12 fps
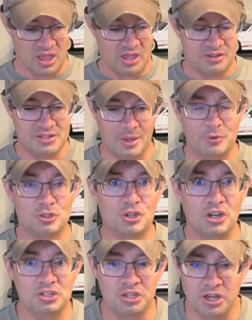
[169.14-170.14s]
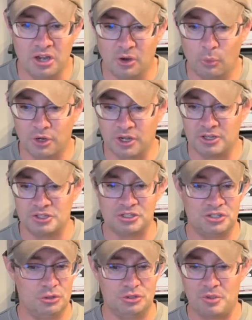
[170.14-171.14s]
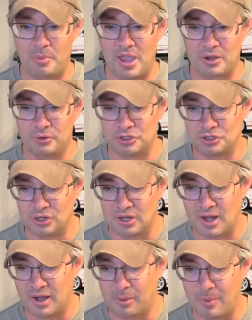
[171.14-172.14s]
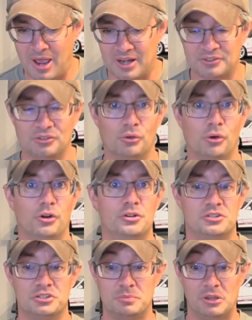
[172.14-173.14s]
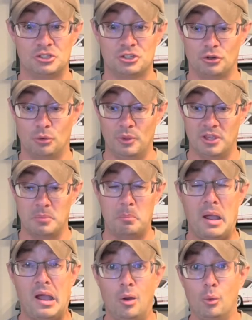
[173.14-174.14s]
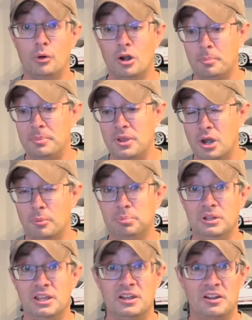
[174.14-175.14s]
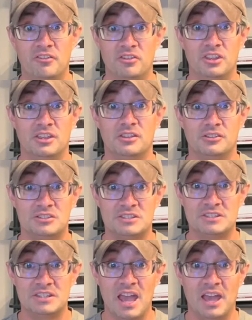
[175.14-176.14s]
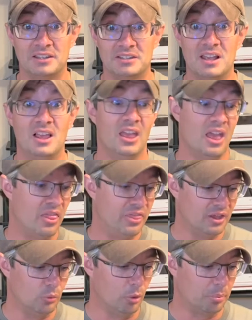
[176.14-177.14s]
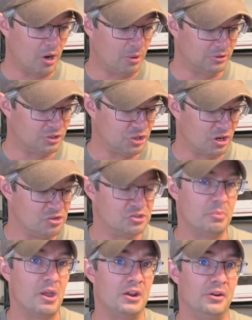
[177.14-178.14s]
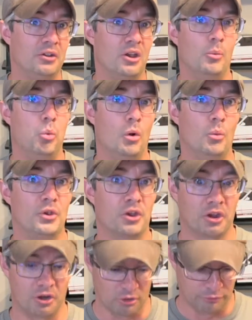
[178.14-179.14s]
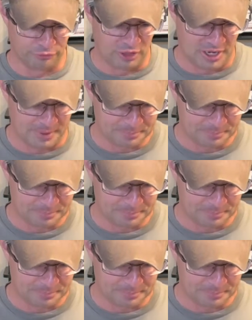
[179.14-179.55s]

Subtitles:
demonstration here, we're going to just use the battery straight out of the box in order to just make sure we can power up the airplane and everything is set. Then we'll probably charge the battery up when we're going to go fly.